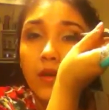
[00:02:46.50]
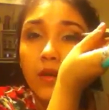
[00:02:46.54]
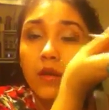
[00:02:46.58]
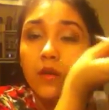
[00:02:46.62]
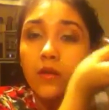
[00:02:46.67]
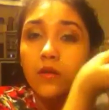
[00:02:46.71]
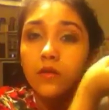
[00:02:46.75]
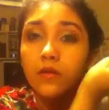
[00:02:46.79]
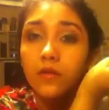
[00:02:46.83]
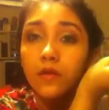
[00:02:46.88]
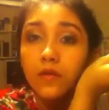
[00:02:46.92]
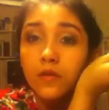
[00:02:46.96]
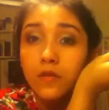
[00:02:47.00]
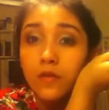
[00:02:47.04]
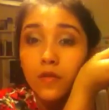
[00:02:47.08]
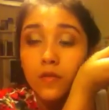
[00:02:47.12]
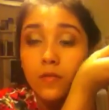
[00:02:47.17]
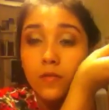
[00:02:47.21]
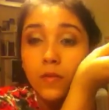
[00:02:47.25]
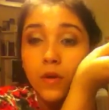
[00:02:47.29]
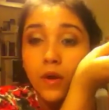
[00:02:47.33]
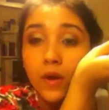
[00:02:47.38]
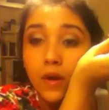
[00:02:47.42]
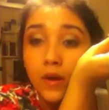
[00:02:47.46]
this is
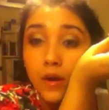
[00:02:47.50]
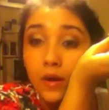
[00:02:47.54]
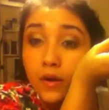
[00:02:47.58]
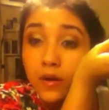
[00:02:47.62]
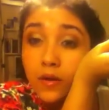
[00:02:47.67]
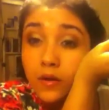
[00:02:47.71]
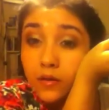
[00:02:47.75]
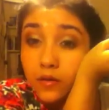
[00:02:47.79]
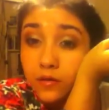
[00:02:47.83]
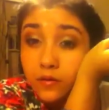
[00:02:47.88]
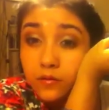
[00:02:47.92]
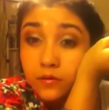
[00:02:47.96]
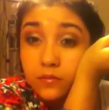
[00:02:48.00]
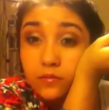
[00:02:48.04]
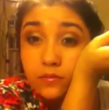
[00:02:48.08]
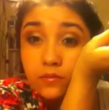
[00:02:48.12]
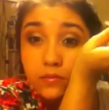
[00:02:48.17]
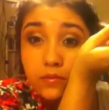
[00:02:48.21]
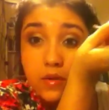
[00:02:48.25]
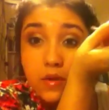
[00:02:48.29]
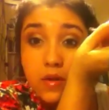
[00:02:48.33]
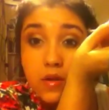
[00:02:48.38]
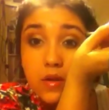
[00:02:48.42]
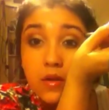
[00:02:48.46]
my
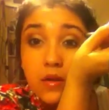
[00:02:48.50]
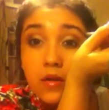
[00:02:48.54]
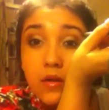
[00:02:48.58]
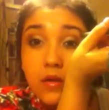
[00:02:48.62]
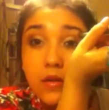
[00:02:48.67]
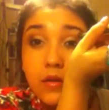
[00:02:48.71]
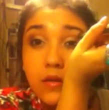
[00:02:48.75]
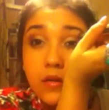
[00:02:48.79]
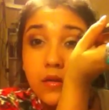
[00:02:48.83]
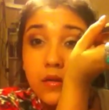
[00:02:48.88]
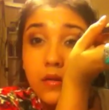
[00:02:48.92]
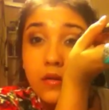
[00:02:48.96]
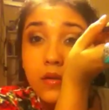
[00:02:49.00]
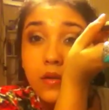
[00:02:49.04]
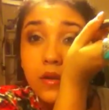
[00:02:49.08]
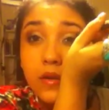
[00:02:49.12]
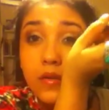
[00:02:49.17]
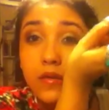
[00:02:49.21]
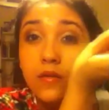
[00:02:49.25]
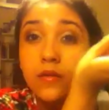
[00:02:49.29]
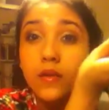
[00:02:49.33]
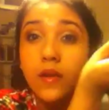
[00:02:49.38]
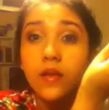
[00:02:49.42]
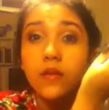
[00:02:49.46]

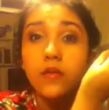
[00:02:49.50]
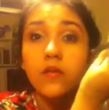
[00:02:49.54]
intense